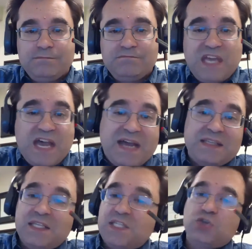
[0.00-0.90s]

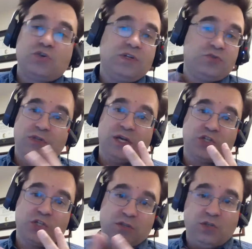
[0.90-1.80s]
That is your
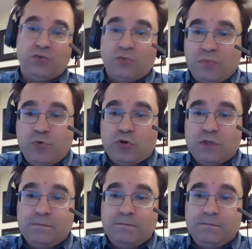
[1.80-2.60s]
introduction to your report.